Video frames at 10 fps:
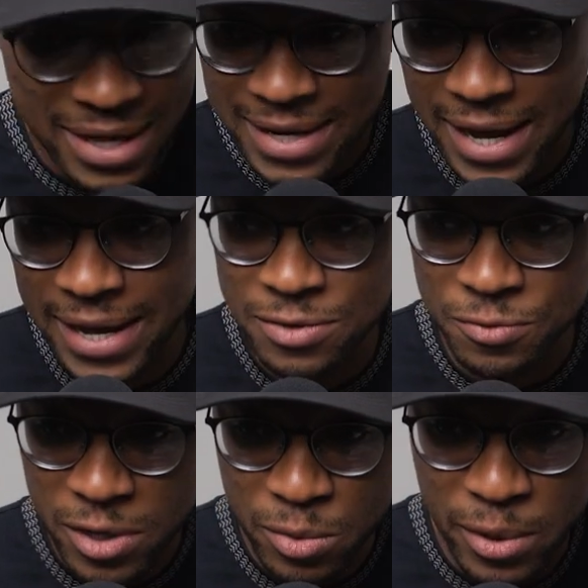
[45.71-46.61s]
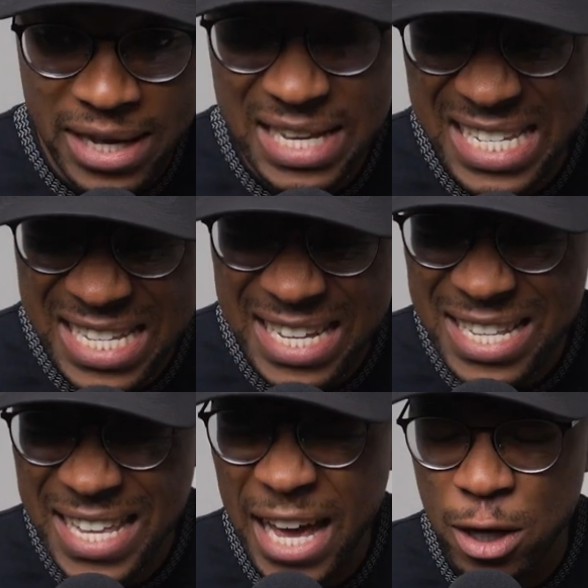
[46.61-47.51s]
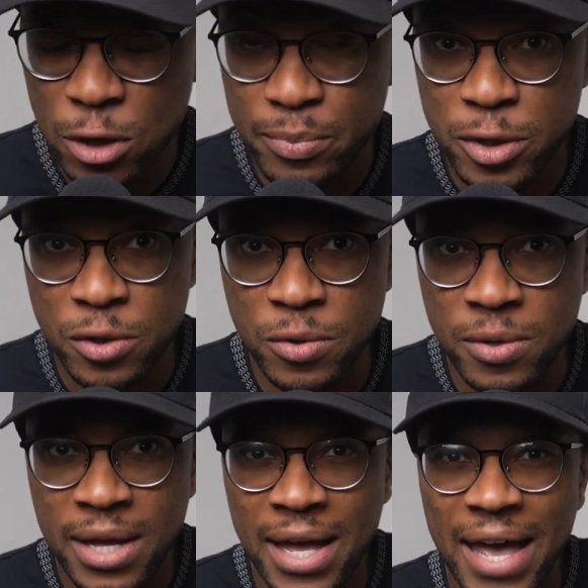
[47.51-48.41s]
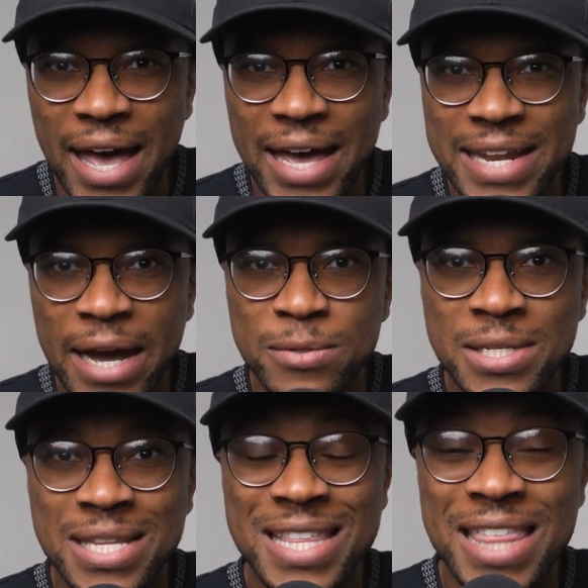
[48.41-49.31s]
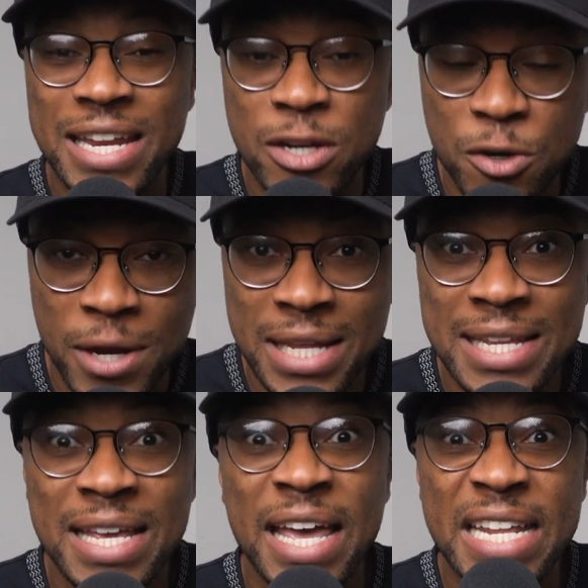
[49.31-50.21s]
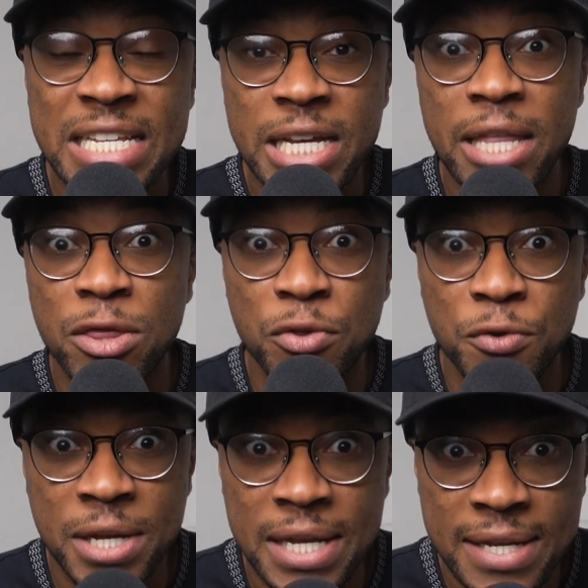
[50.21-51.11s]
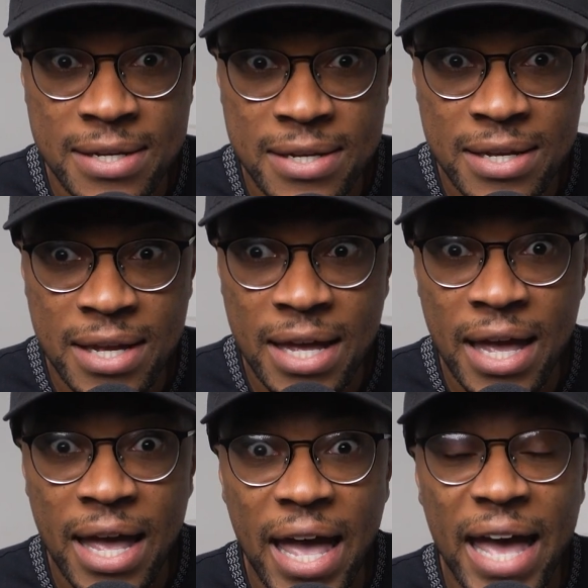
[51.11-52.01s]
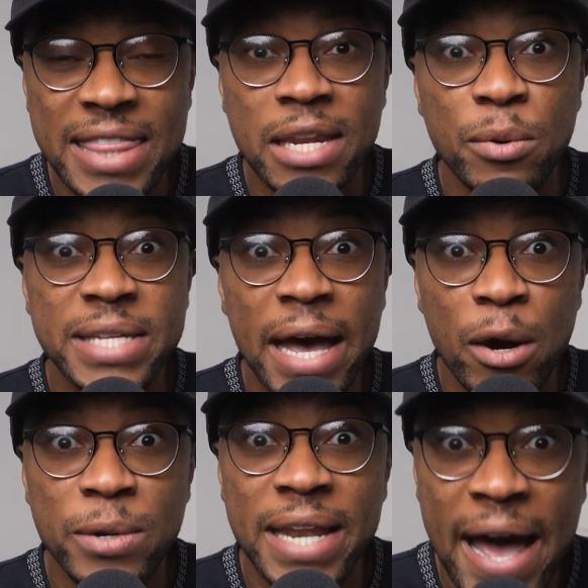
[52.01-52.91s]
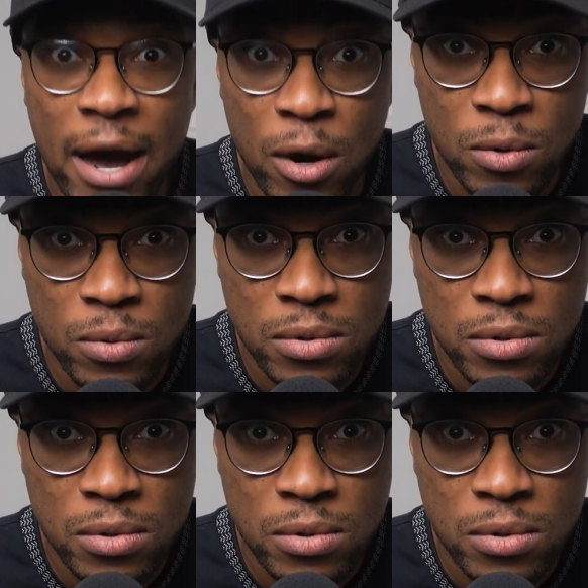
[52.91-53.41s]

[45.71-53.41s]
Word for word: then guys, Runway, suddenly out of the blue, announced that they had created Gen 3 and that it was out now.